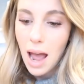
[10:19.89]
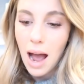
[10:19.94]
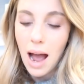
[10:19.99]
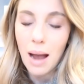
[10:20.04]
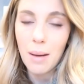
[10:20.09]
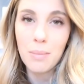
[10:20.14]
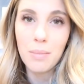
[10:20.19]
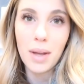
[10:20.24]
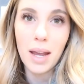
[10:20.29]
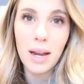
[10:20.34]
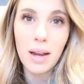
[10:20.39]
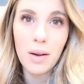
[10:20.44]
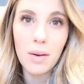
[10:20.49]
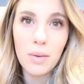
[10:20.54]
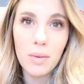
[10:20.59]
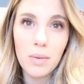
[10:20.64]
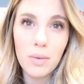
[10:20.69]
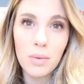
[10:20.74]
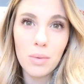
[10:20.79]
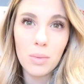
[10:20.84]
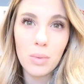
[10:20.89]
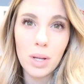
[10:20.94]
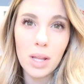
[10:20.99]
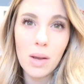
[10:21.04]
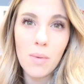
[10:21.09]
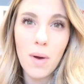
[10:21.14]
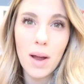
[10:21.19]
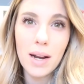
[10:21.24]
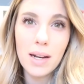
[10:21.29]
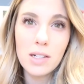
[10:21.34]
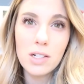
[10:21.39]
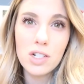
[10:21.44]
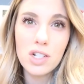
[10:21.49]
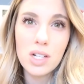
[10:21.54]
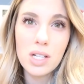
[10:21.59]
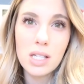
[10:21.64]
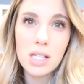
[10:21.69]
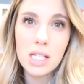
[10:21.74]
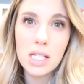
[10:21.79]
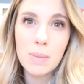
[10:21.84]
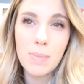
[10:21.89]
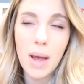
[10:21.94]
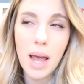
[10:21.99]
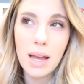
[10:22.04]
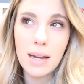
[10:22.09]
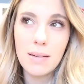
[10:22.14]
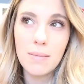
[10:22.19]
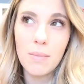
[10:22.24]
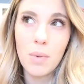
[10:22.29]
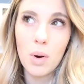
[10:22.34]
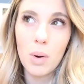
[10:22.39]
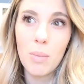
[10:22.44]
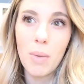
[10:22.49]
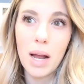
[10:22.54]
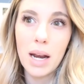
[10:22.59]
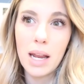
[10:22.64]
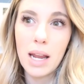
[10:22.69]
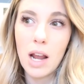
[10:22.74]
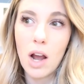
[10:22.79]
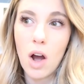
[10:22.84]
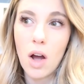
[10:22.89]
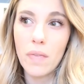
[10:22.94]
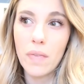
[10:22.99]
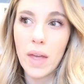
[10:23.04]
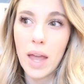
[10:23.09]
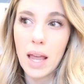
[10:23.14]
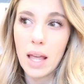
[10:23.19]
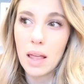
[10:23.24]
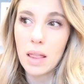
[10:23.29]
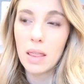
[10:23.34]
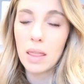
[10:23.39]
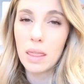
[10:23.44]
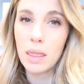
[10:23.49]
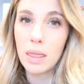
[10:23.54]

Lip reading: I'm like really wanting to just spend more money on like